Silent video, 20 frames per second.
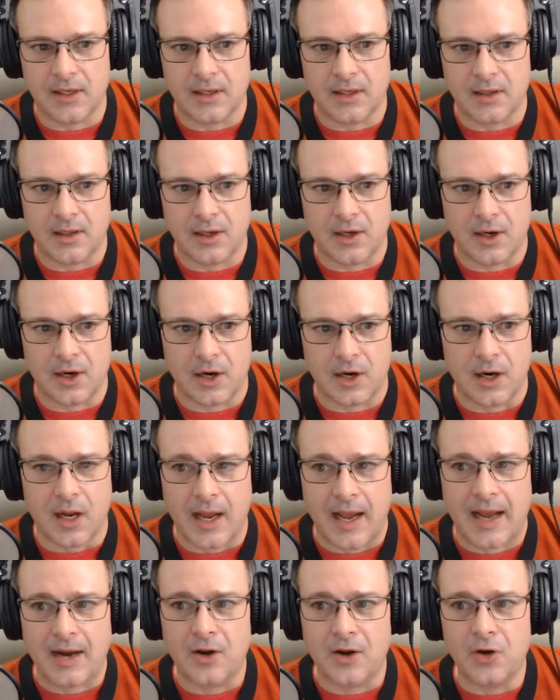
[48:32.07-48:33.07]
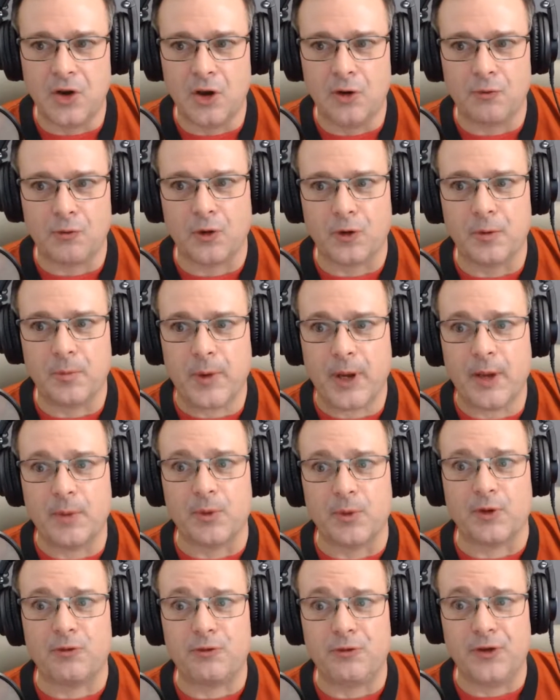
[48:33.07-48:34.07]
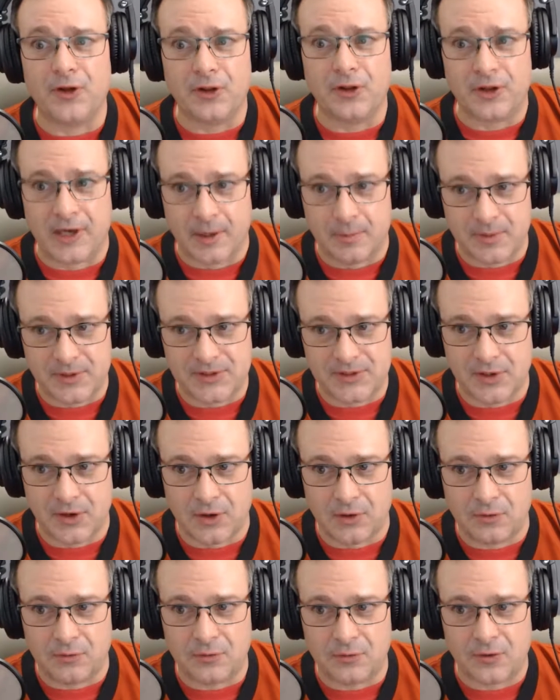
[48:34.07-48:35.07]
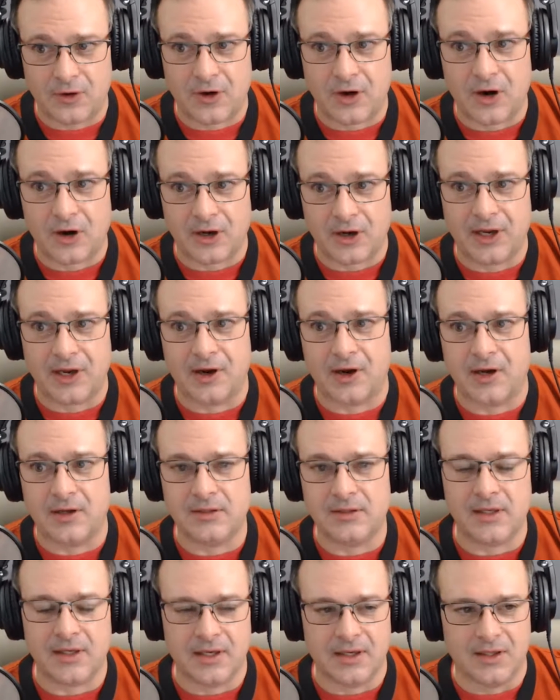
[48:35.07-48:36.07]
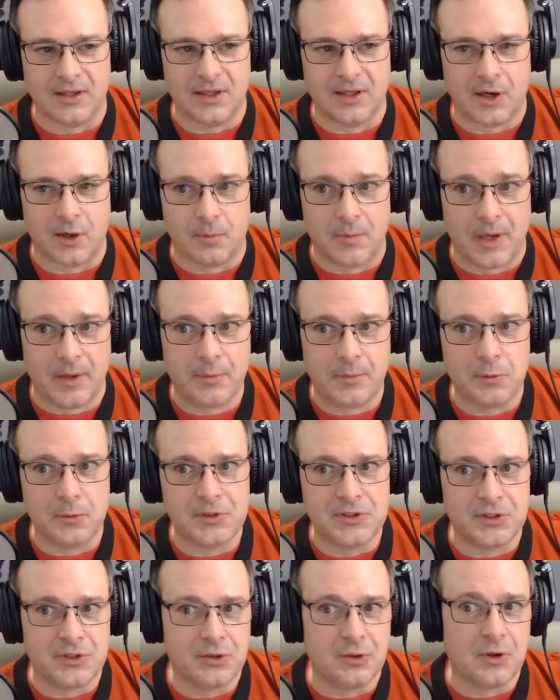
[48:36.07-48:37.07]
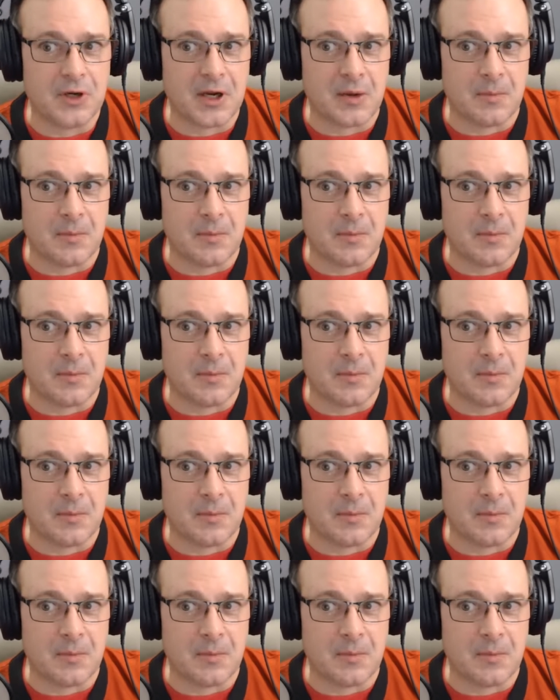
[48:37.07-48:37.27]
end of the year. I don't know if we're going to be able to fill an episode for our gear at the end of the year. Maybe we should do a